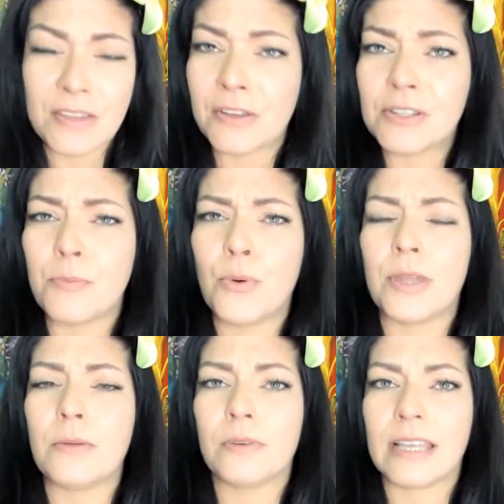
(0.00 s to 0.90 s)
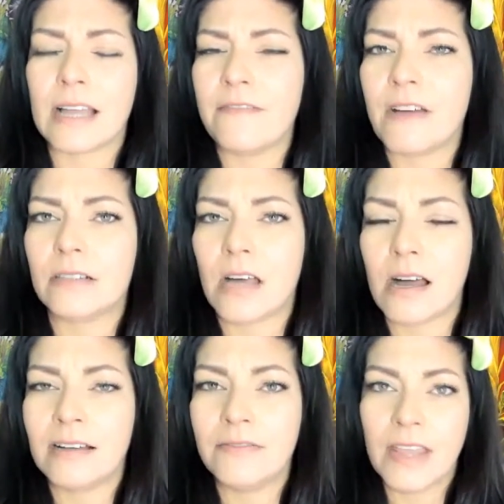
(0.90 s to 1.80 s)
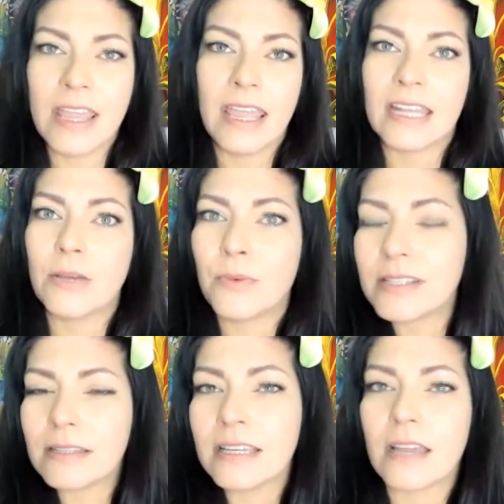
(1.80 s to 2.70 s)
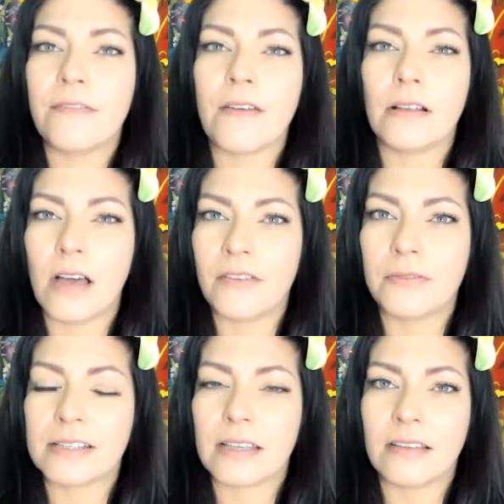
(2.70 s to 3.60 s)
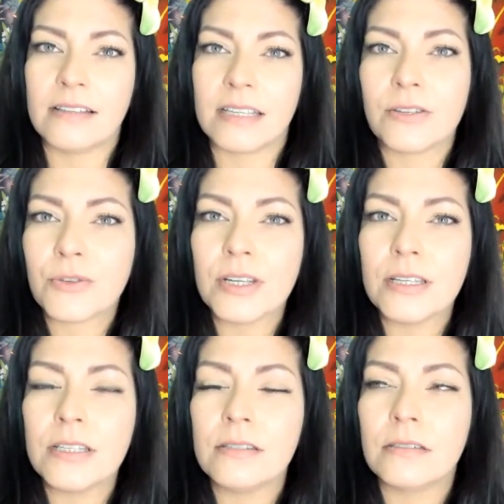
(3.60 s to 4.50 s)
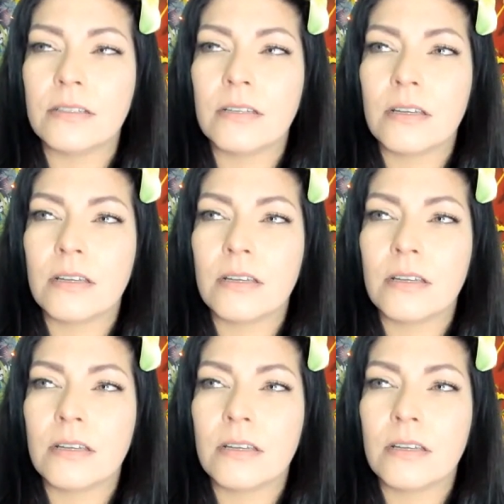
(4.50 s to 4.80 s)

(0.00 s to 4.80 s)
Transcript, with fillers: there's a point where like I fell off, and it wasn't like I fell off because I lost interest.